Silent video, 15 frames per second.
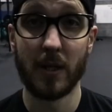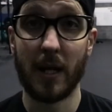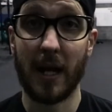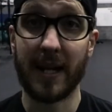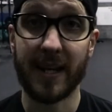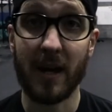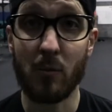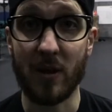
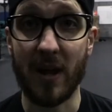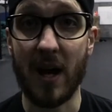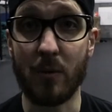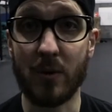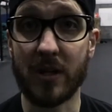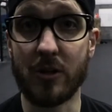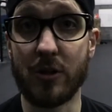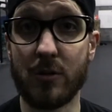And again with that
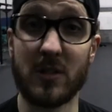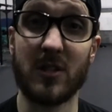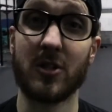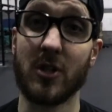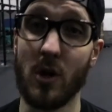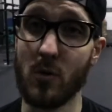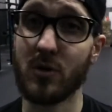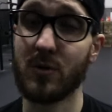we can use the
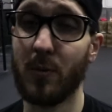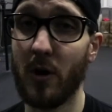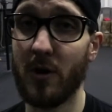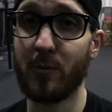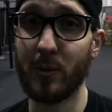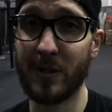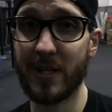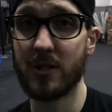toe spot
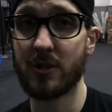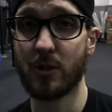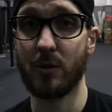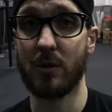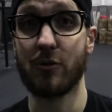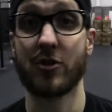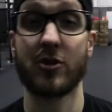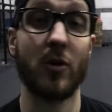if we need to,
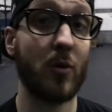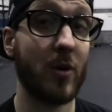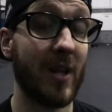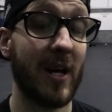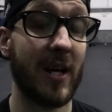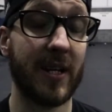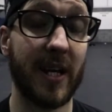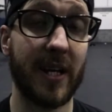and I'll show you
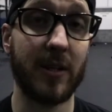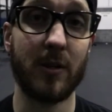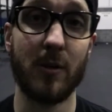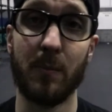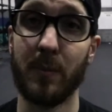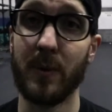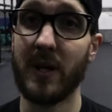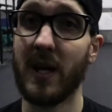that again in a
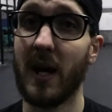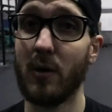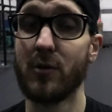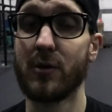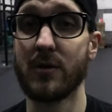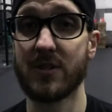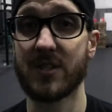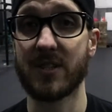bit, how
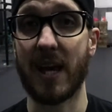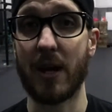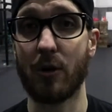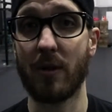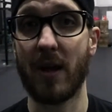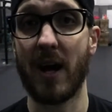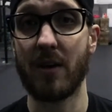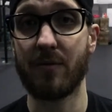you can
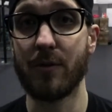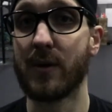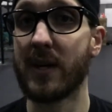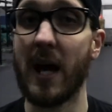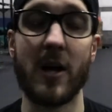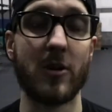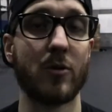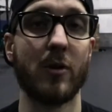scale that. If you
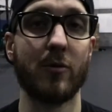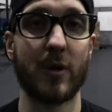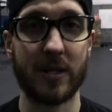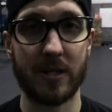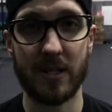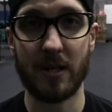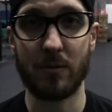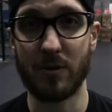can't do a
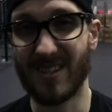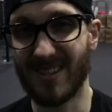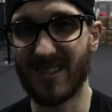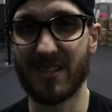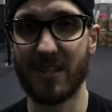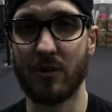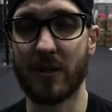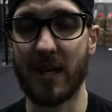ring dip, you can
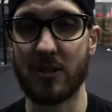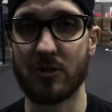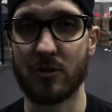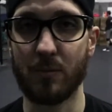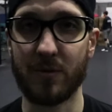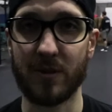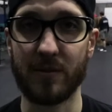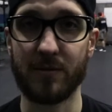still get
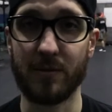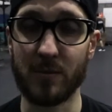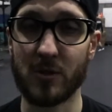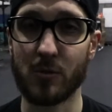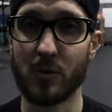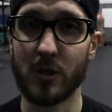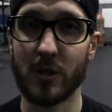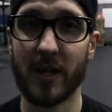something from
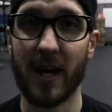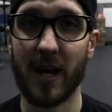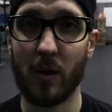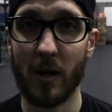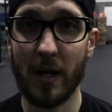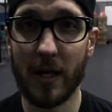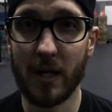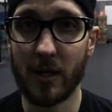this
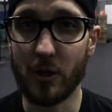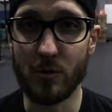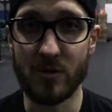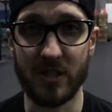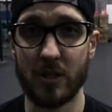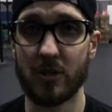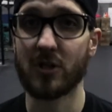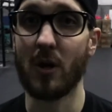workout
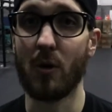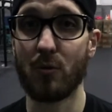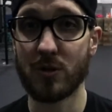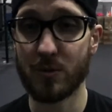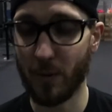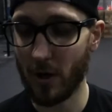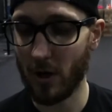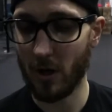using a toe
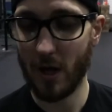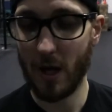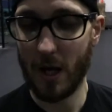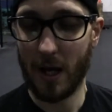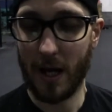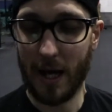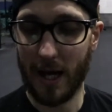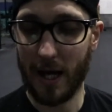spot.
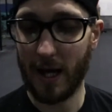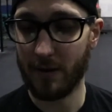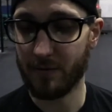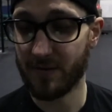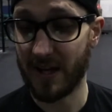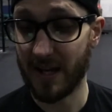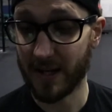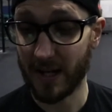
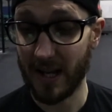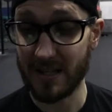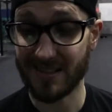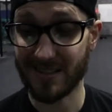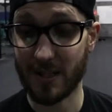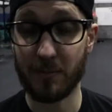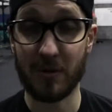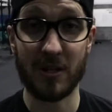And then
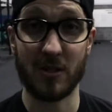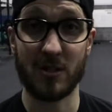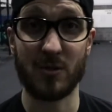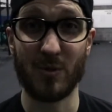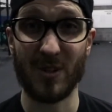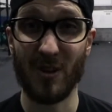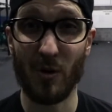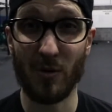lastly, because
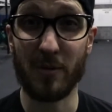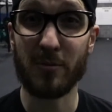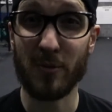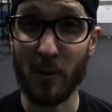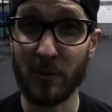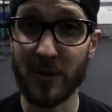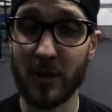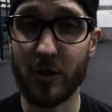we know they're
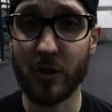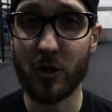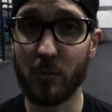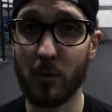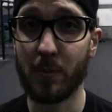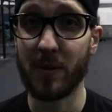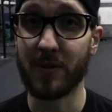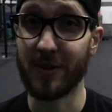probably going to
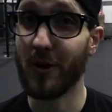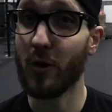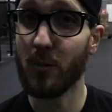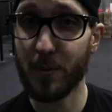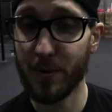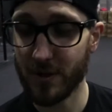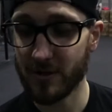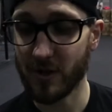come up in the
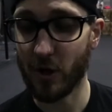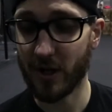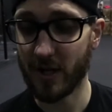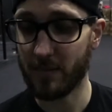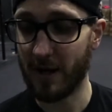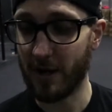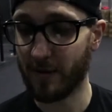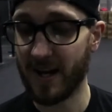Open, talking
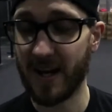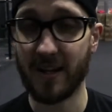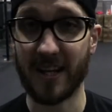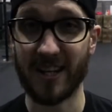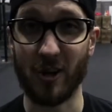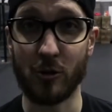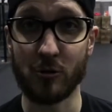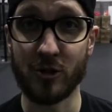about that,
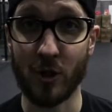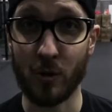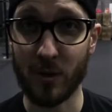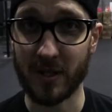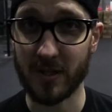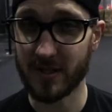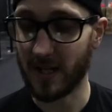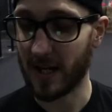like all
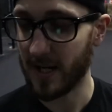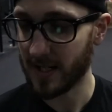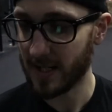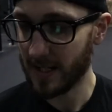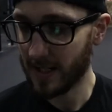joking aside,